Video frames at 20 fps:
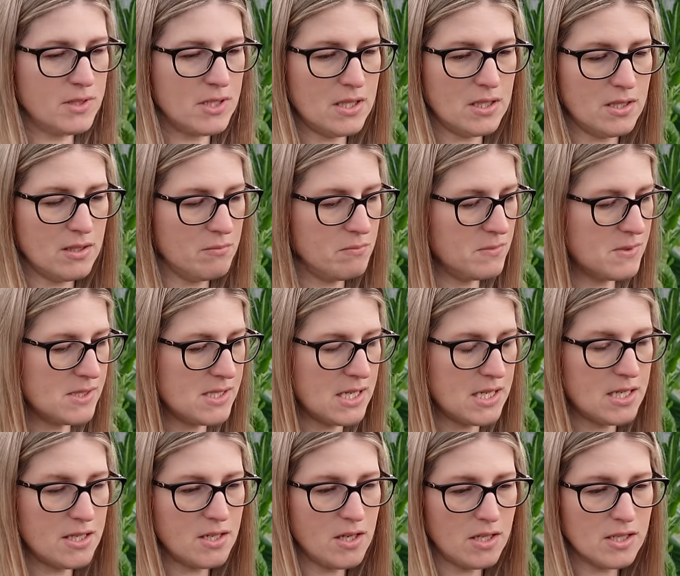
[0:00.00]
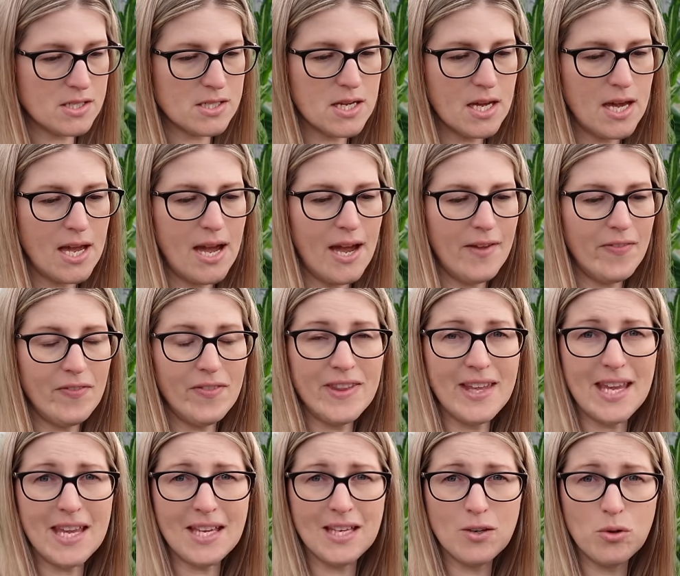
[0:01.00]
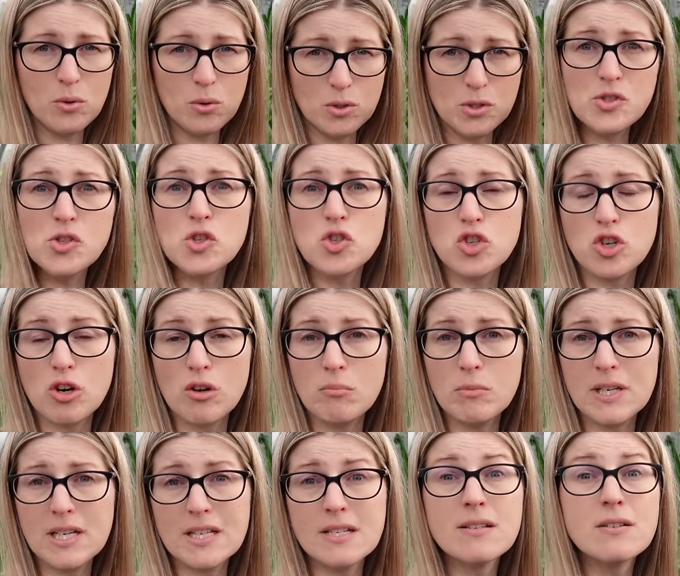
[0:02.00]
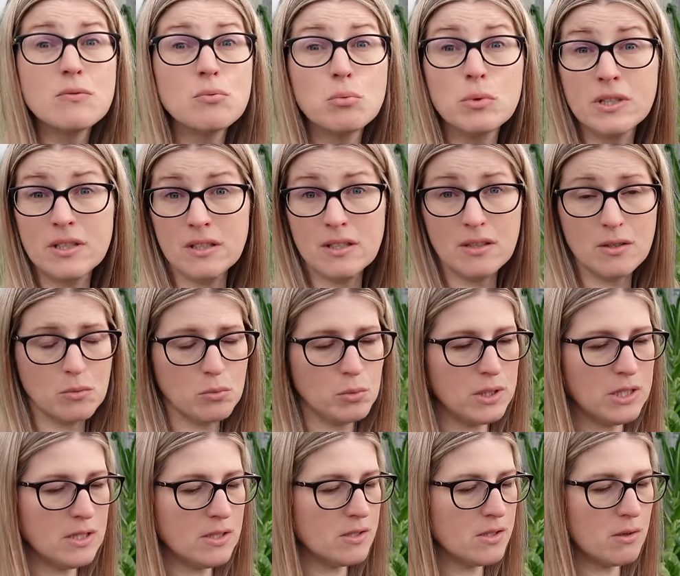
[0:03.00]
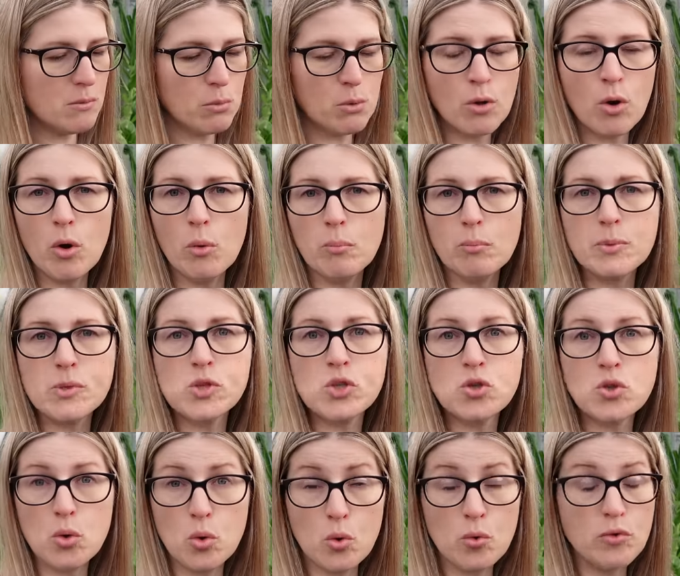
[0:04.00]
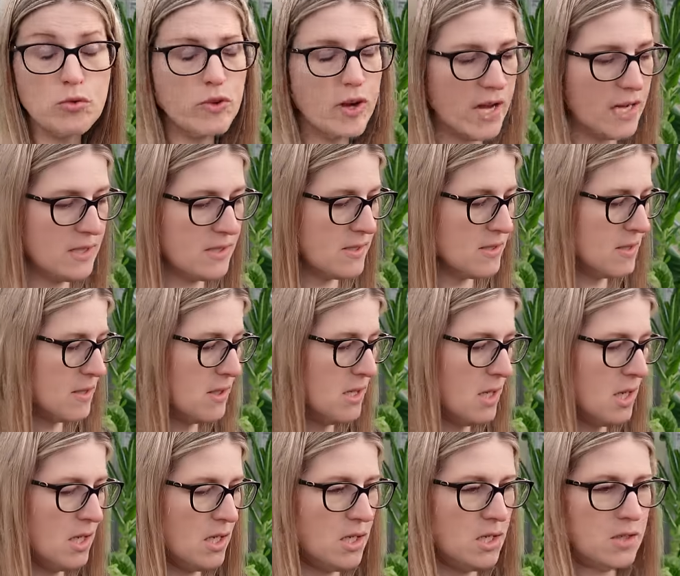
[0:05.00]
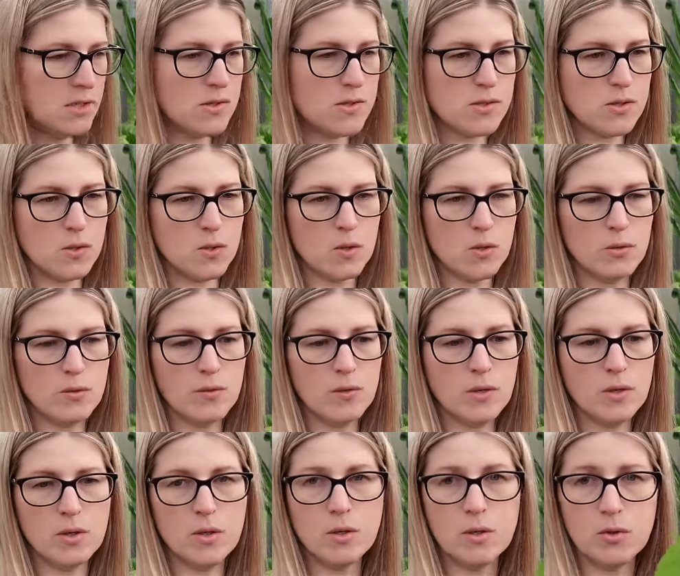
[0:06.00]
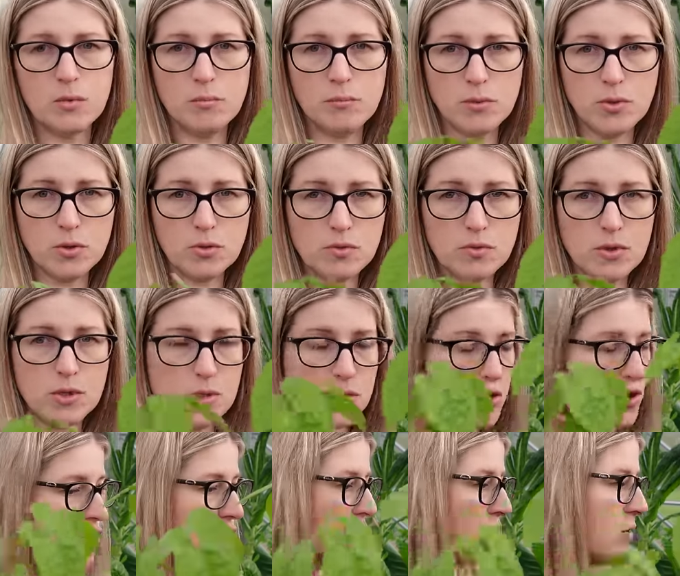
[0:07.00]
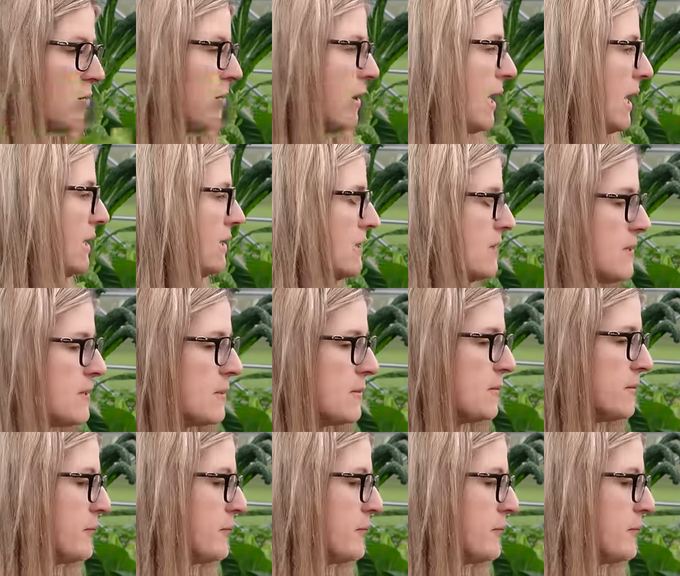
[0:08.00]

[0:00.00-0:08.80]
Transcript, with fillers: um, day and night and they also germinated within a week they were up so fast so beautiful and strong plants